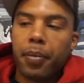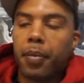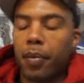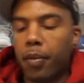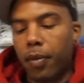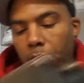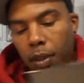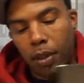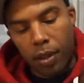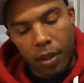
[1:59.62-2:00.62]

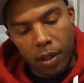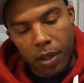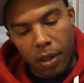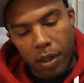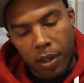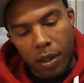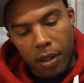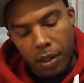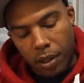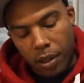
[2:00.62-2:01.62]

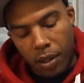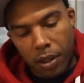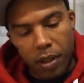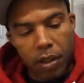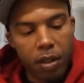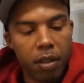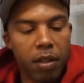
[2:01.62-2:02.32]
[no speech]